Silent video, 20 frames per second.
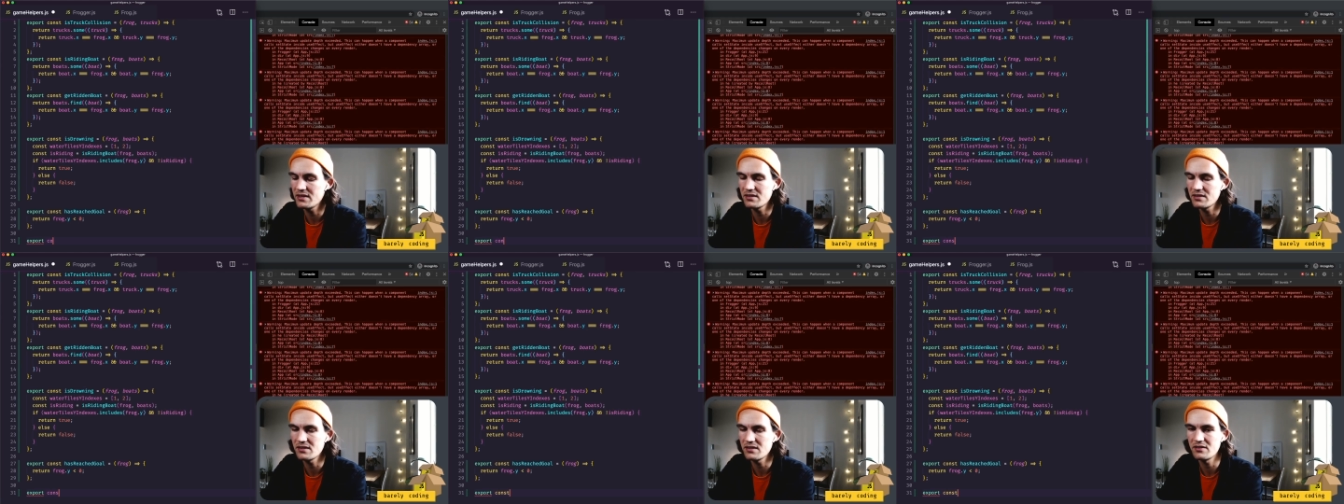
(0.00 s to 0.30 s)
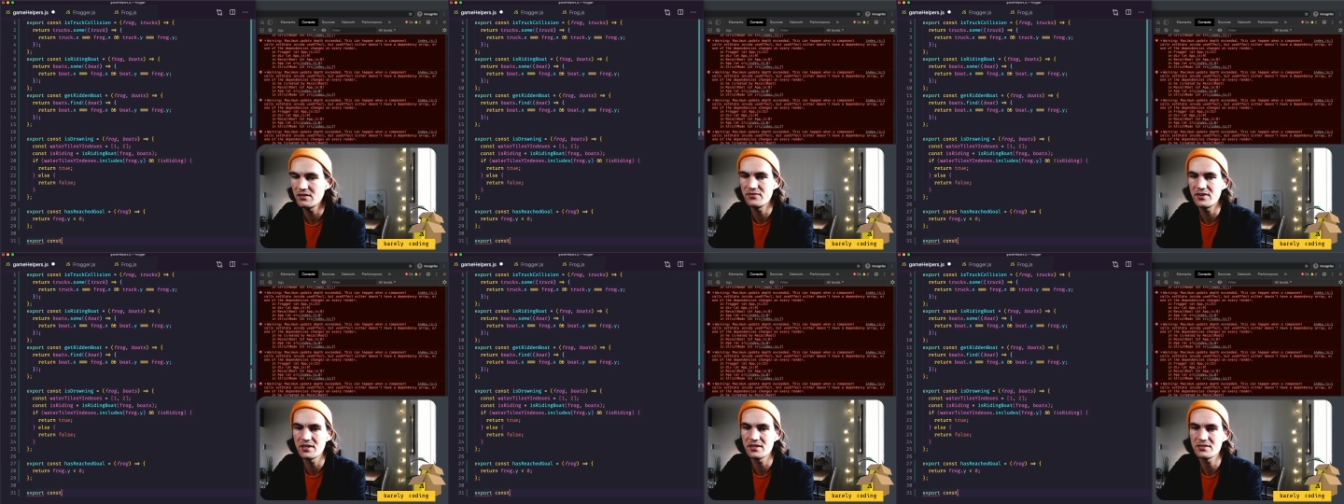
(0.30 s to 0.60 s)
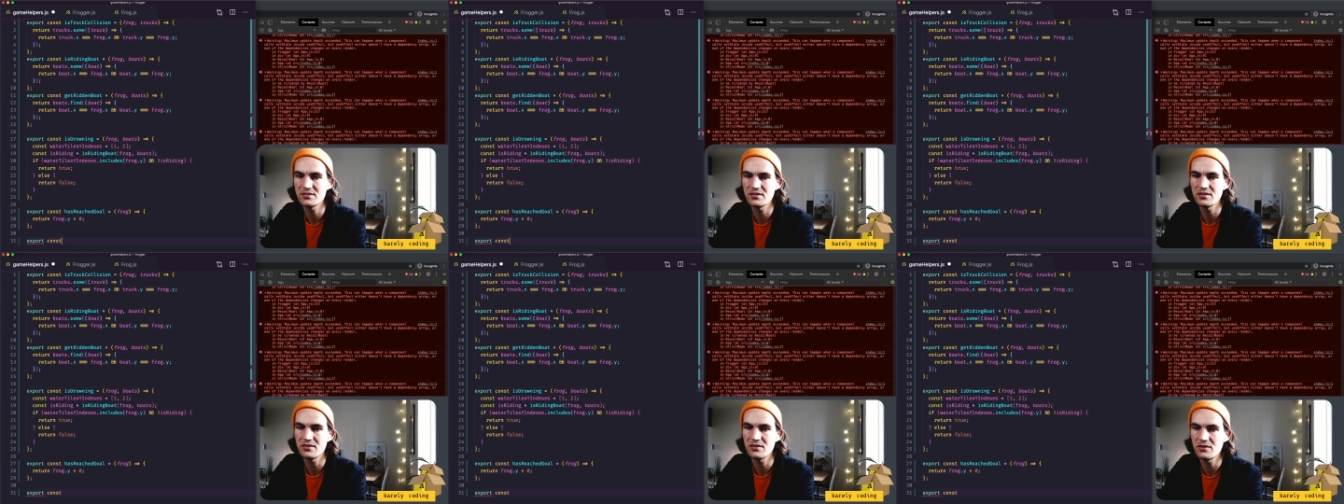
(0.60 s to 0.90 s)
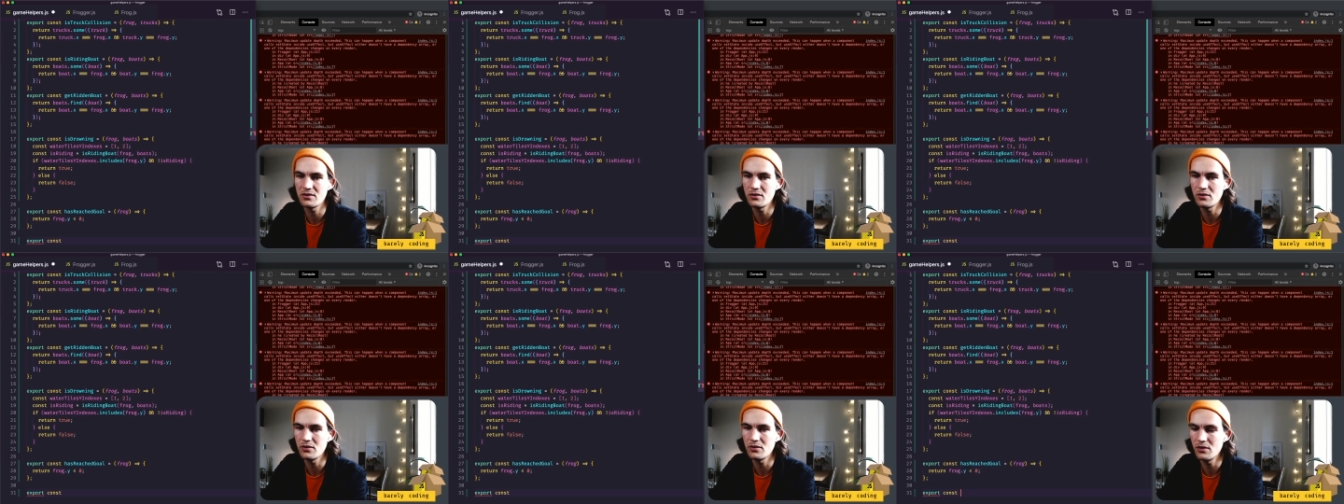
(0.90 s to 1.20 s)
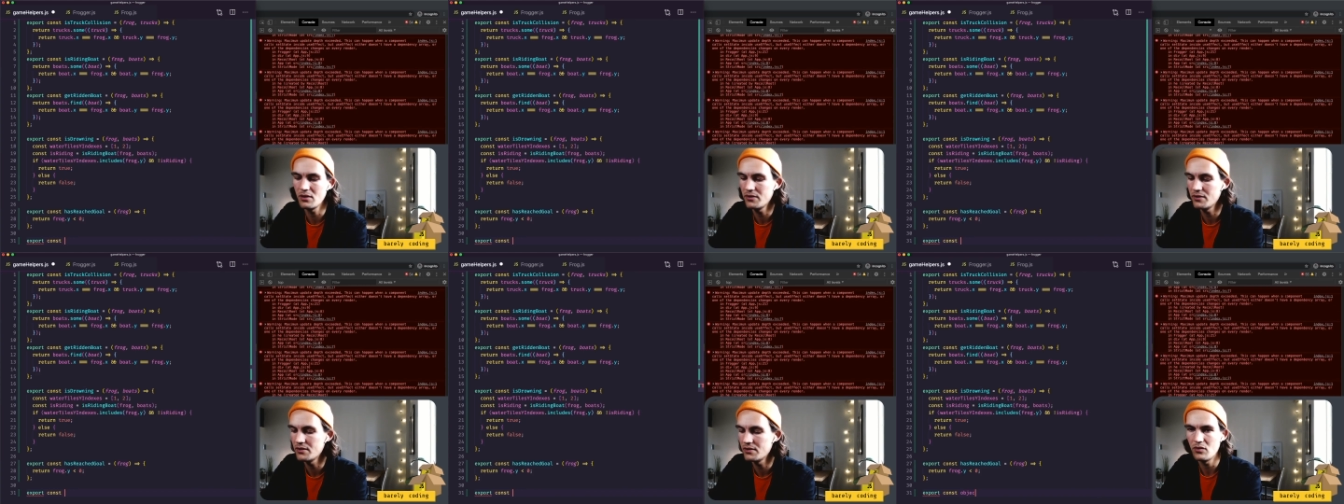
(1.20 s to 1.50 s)
a function
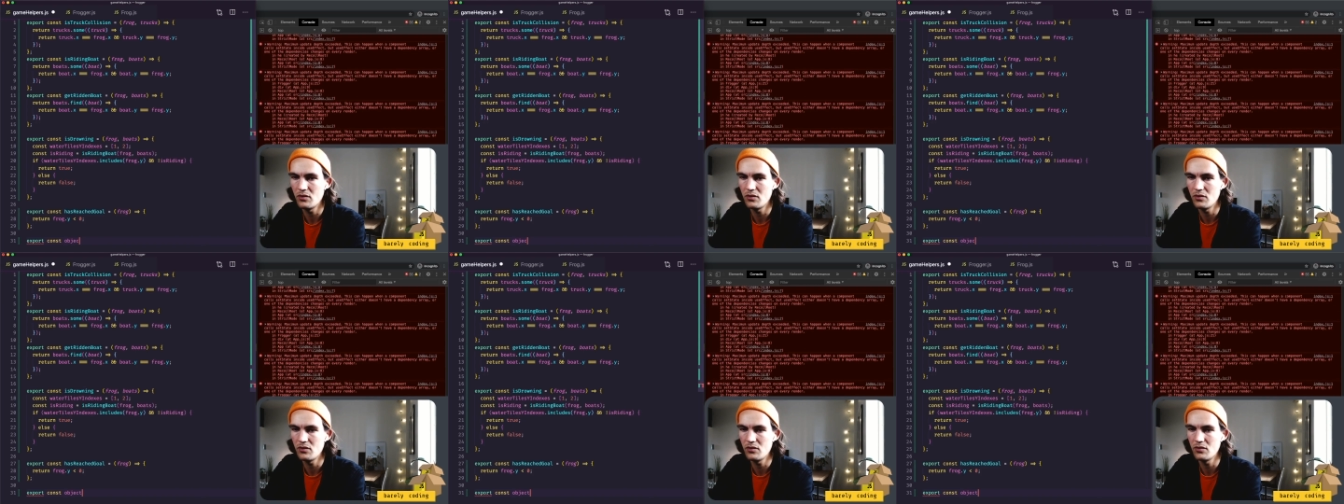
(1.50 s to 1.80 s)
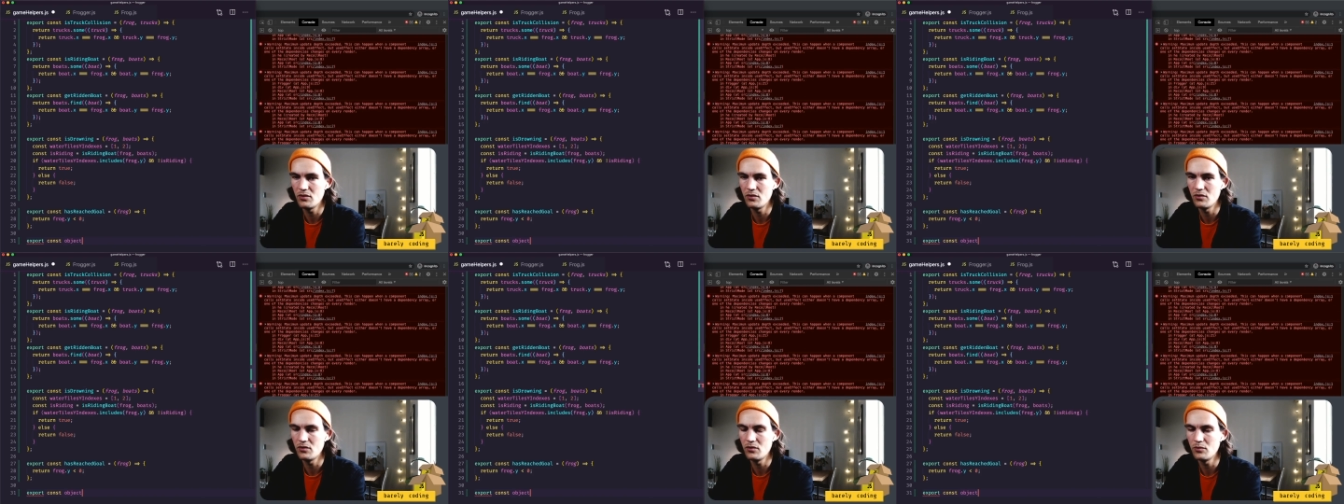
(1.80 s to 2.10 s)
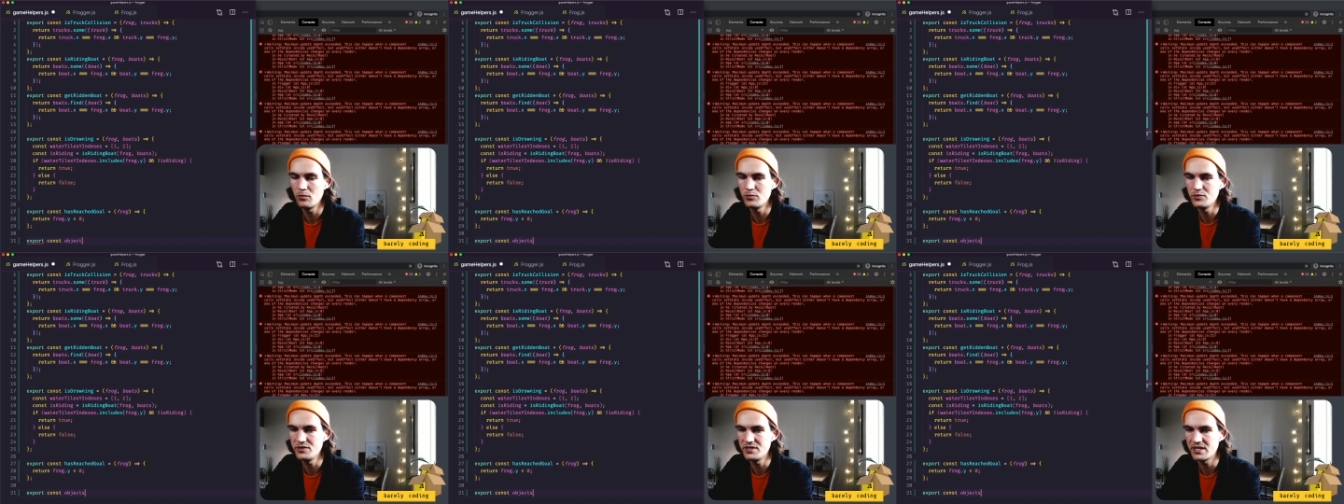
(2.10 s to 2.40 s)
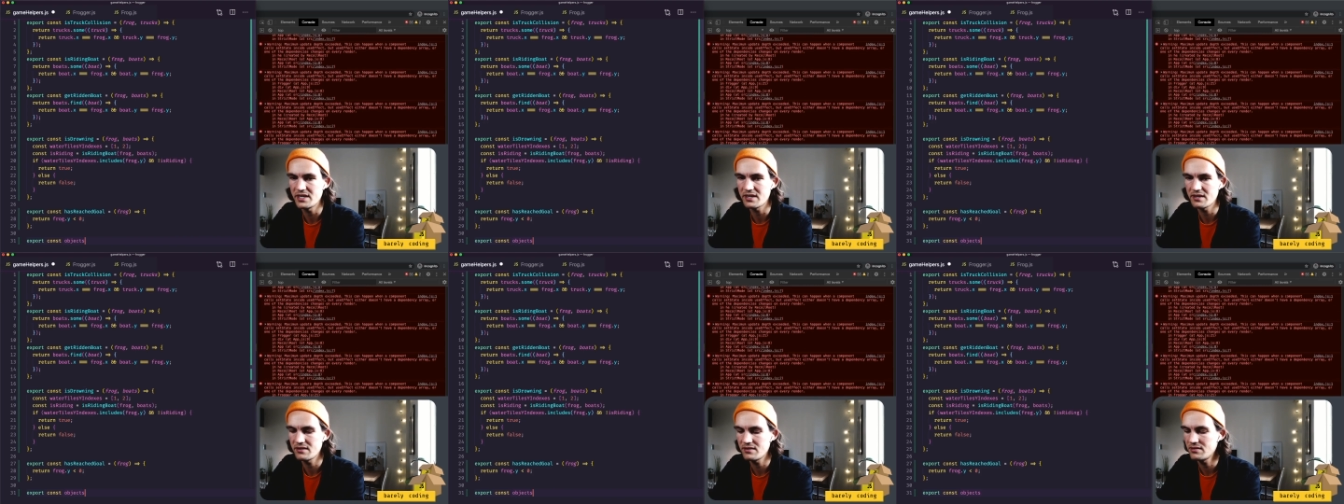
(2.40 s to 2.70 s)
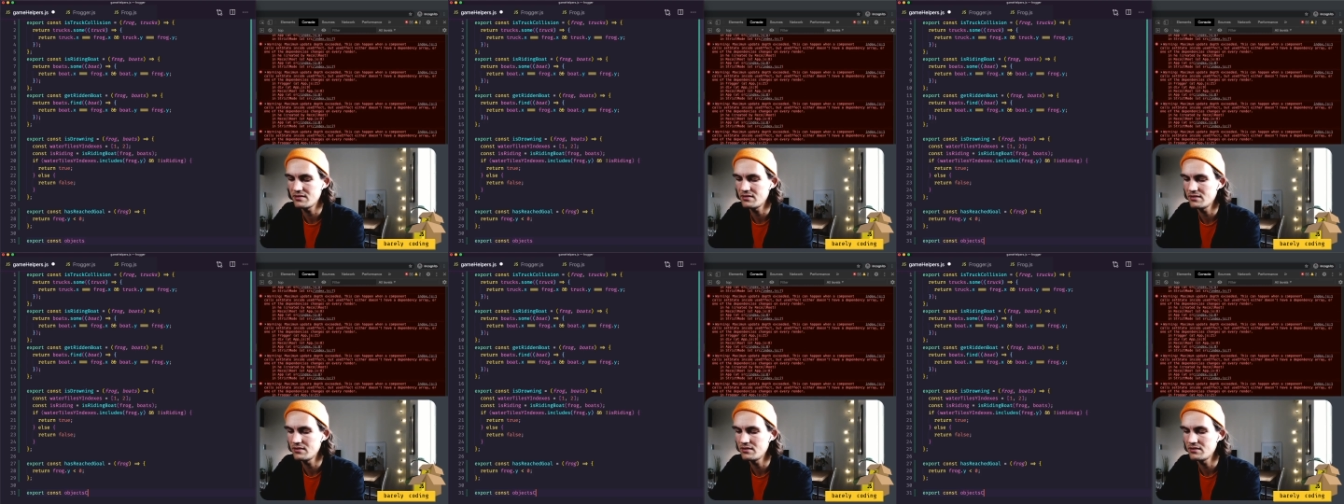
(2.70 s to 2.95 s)
called object